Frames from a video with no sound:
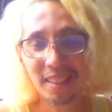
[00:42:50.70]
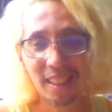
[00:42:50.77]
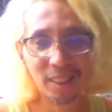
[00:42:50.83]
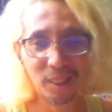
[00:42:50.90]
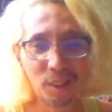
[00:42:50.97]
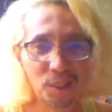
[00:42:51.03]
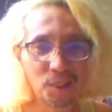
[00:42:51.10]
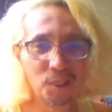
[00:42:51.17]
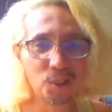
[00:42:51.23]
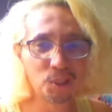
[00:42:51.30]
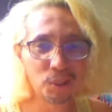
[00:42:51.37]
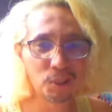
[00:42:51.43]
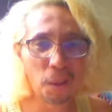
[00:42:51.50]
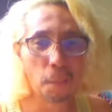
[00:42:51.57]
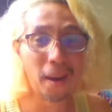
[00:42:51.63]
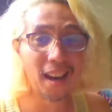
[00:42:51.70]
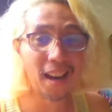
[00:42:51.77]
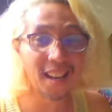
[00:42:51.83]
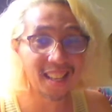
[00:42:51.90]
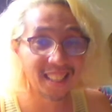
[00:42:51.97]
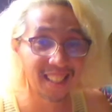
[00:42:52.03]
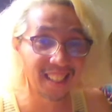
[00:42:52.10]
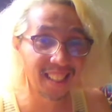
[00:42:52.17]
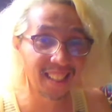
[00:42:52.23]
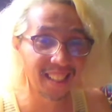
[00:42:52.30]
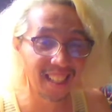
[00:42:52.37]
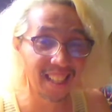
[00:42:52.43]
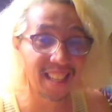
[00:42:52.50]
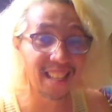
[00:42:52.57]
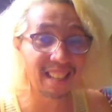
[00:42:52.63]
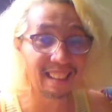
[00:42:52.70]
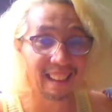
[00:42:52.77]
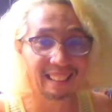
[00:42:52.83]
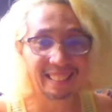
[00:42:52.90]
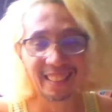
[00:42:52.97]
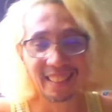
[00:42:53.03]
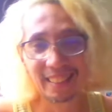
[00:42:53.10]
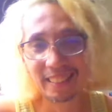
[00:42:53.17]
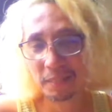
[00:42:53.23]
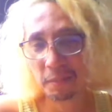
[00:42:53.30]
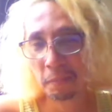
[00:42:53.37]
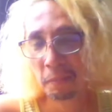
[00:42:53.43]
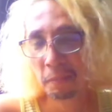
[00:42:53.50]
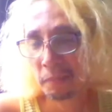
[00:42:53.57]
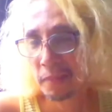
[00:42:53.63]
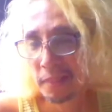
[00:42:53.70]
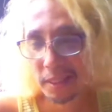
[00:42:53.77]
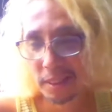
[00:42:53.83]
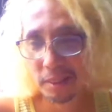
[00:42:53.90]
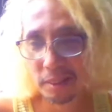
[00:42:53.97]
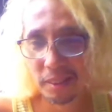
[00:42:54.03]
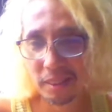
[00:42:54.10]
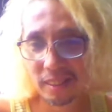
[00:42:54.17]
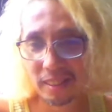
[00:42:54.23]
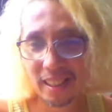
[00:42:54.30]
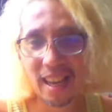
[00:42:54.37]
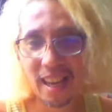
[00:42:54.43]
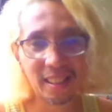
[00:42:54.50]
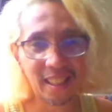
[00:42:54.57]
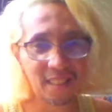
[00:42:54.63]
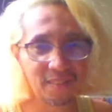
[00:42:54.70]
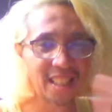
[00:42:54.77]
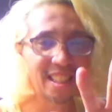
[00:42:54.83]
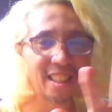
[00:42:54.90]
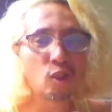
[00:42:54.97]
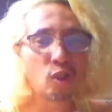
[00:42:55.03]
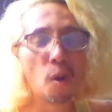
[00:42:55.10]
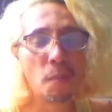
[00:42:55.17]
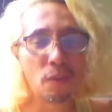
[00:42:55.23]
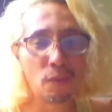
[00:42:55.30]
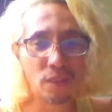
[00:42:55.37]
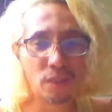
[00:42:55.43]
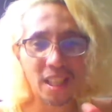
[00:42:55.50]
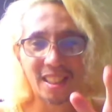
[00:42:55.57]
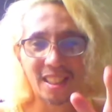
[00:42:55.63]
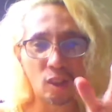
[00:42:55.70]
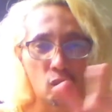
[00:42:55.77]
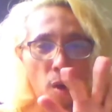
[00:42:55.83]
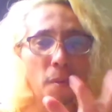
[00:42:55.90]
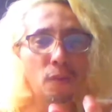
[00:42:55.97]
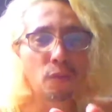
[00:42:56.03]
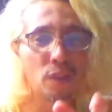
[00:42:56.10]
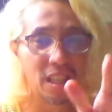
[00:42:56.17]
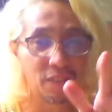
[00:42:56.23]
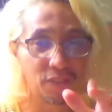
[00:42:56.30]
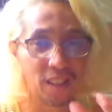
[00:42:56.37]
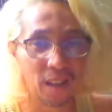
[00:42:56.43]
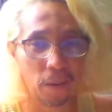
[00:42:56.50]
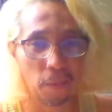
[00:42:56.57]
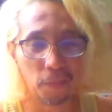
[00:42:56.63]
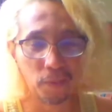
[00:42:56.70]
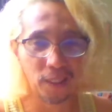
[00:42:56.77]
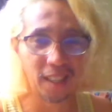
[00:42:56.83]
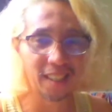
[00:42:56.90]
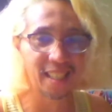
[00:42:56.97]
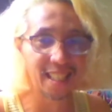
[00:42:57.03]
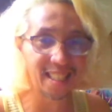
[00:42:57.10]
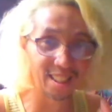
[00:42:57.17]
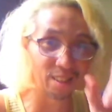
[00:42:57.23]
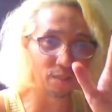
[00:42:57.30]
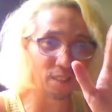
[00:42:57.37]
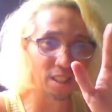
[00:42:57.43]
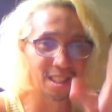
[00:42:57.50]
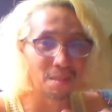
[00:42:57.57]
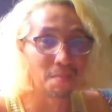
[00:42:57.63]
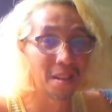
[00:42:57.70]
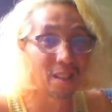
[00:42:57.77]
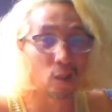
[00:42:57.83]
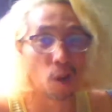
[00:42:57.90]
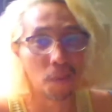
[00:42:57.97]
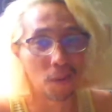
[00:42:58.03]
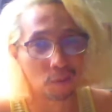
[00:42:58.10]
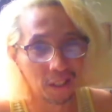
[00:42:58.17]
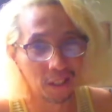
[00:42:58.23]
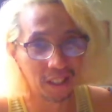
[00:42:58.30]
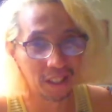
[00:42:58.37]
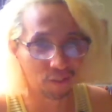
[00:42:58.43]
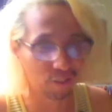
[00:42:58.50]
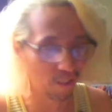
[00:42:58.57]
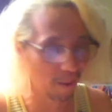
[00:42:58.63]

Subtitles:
Andun yung usual na bangayan nila ni Ren. So yeah, that's the comic relief there. Okay, that's the main comic relief.